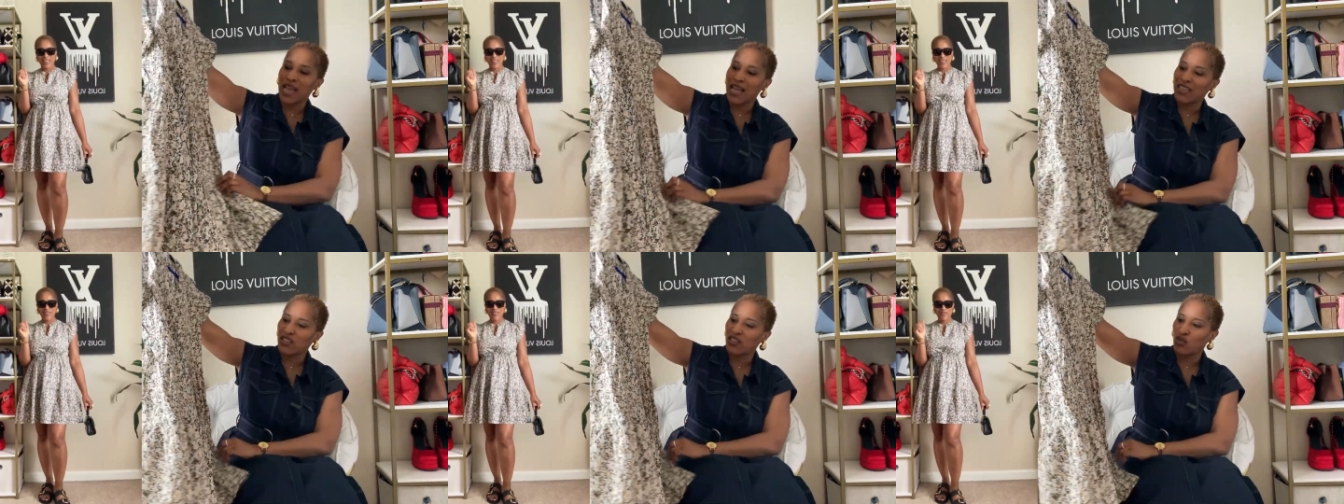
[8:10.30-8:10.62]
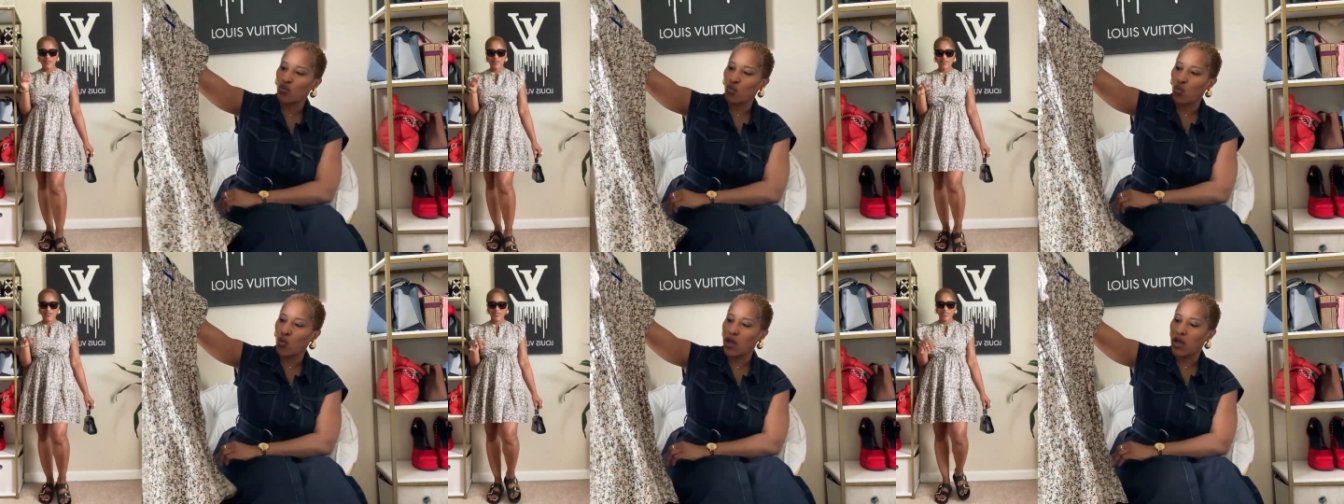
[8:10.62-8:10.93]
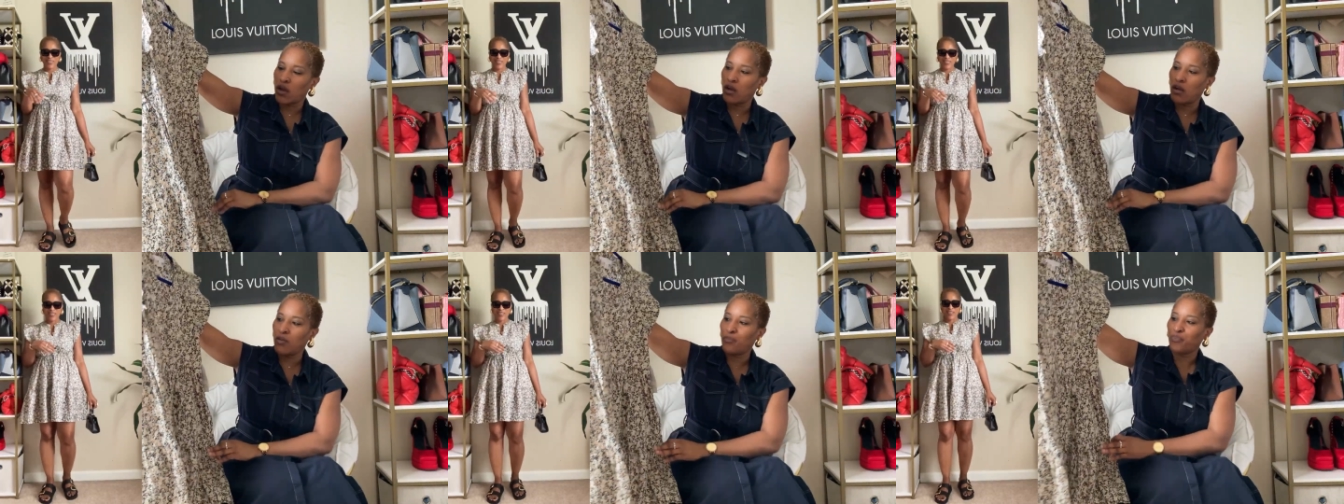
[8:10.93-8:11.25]
as
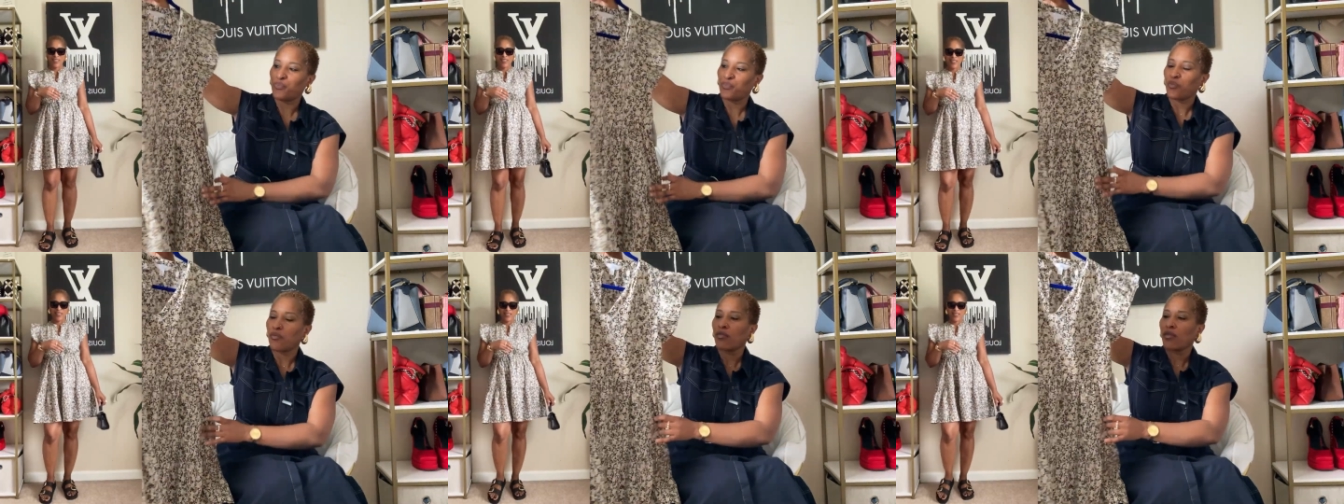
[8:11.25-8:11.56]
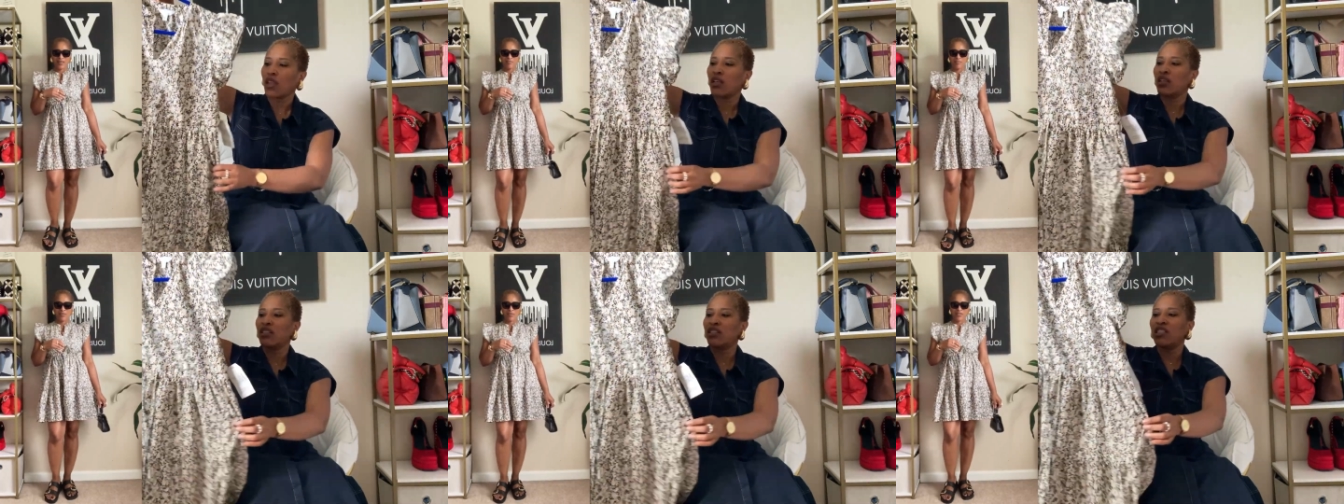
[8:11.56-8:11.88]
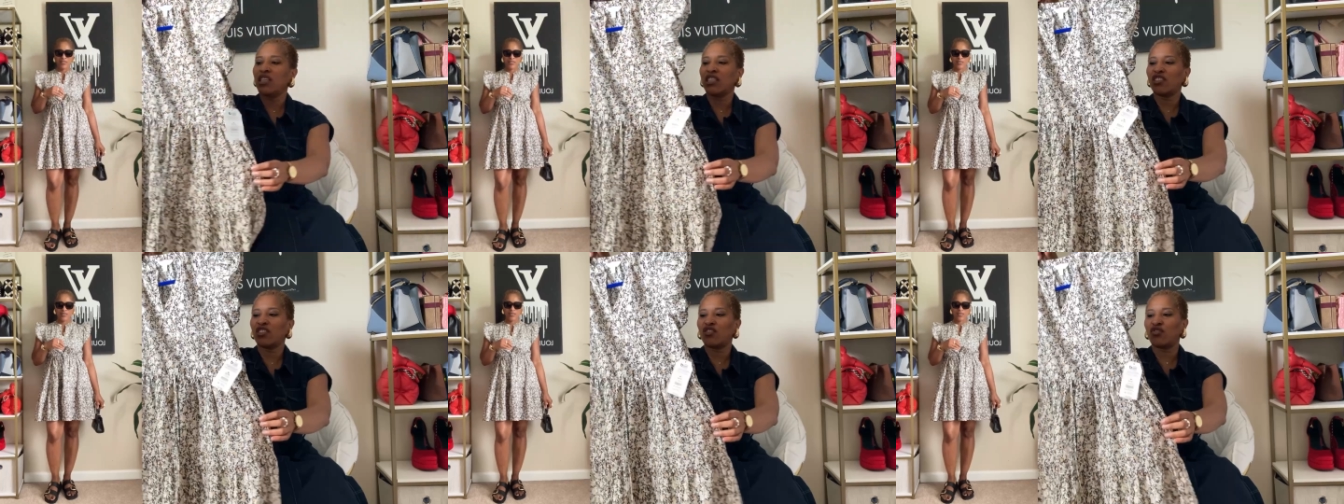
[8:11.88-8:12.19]
well.
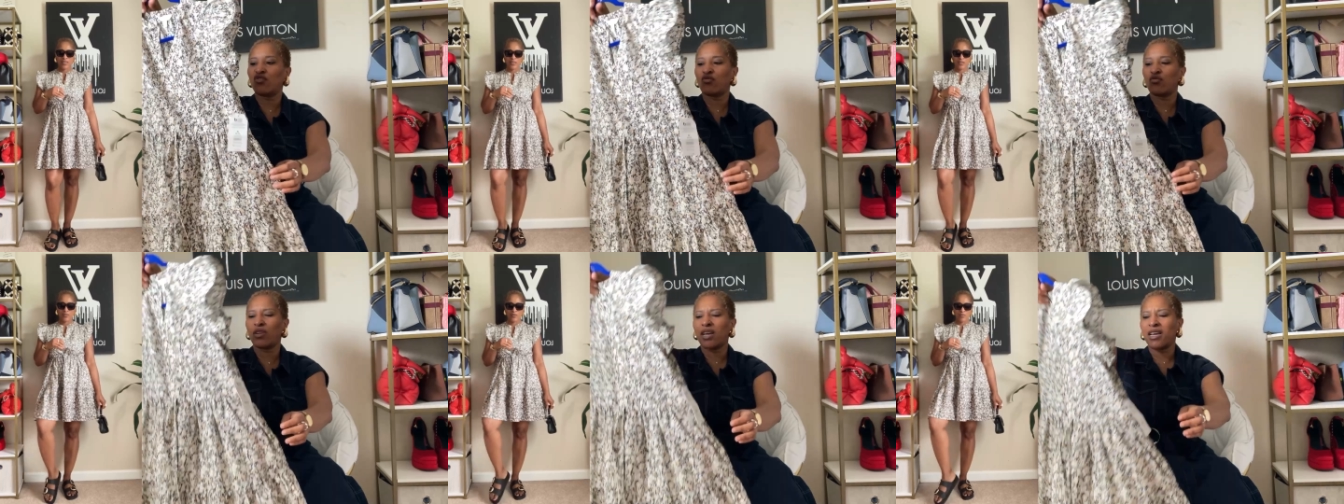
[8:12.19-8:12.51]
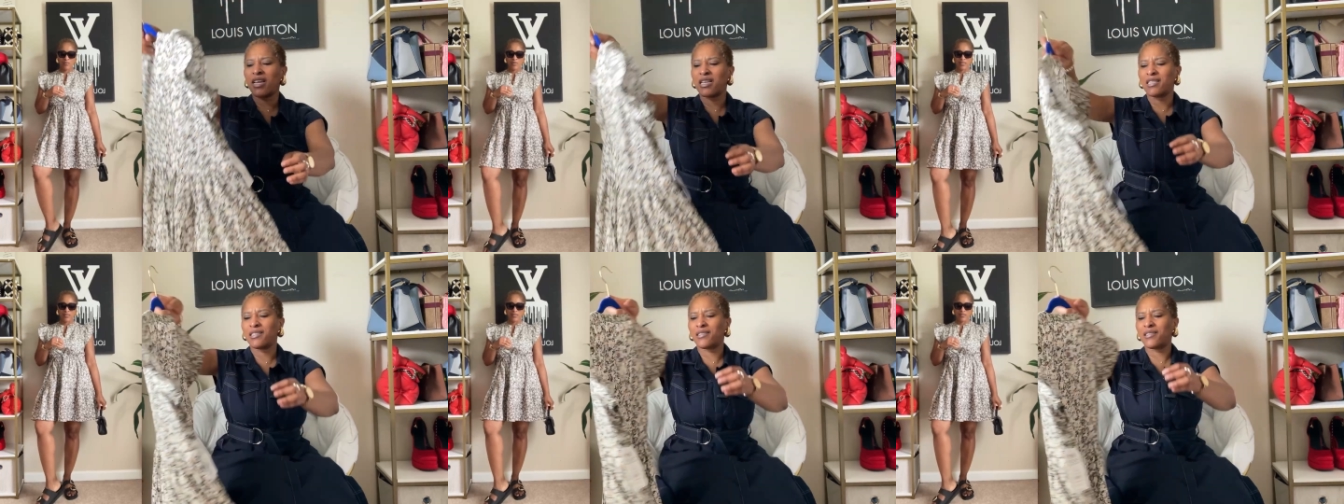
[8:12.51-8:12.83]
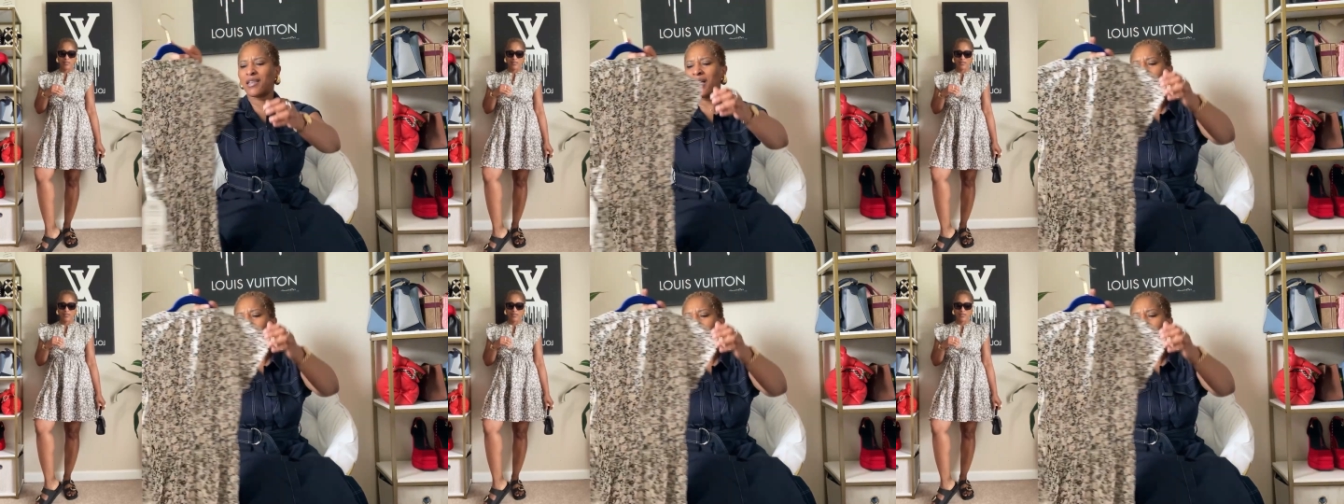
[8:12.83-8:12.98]
This dress